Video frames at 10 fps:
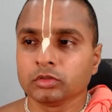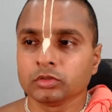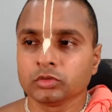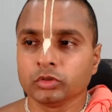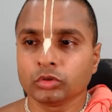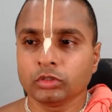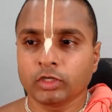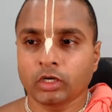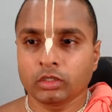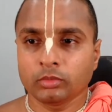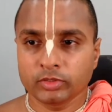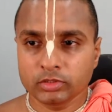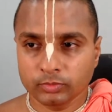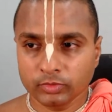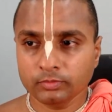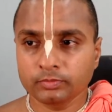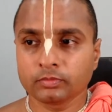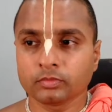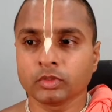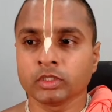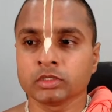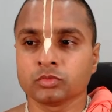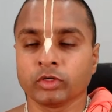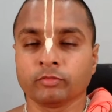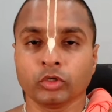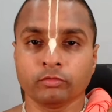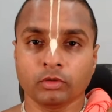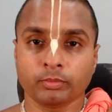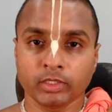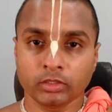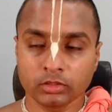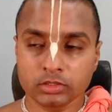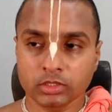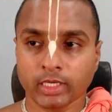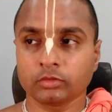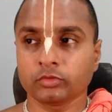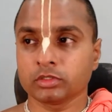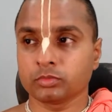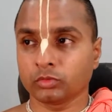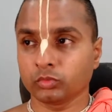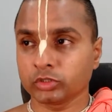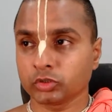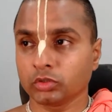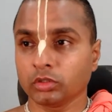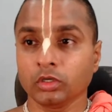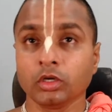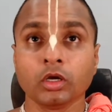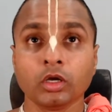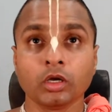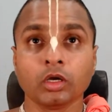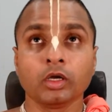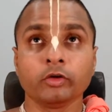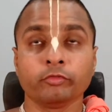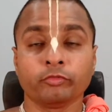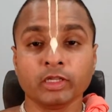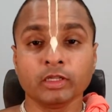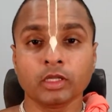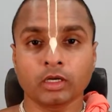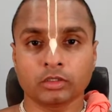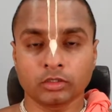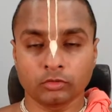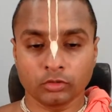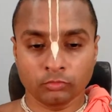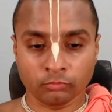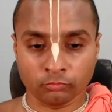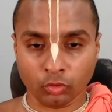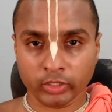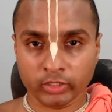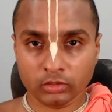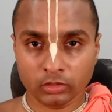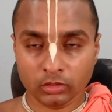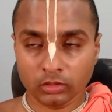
so Yukta Vairagya principle is we have to give up materialistic activities, but we should fill that void.